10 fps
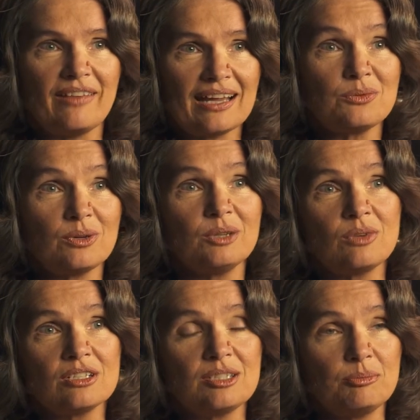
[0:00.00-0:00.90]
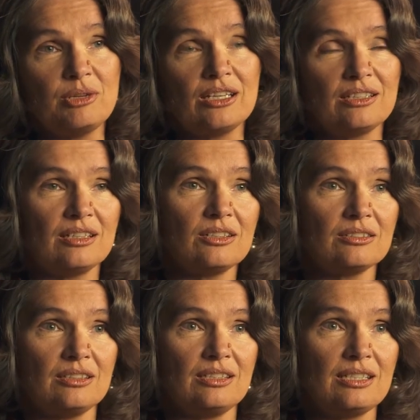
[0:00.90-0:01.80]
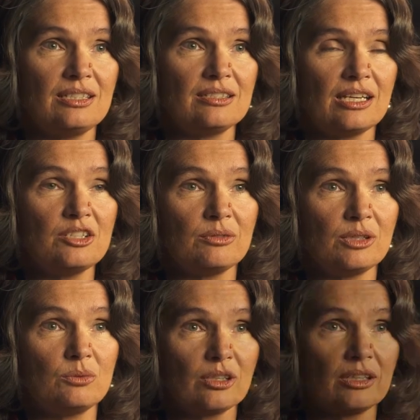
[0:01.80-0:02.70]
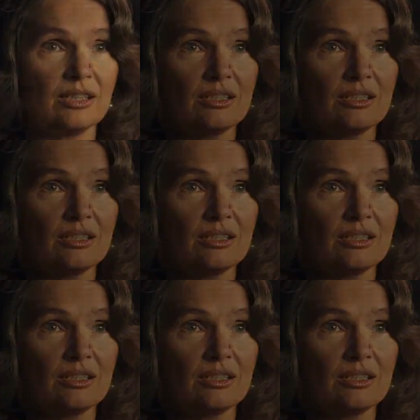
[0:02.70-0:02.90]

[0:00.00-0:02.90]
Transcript: That's what it was to be an adult in the 18th century, a working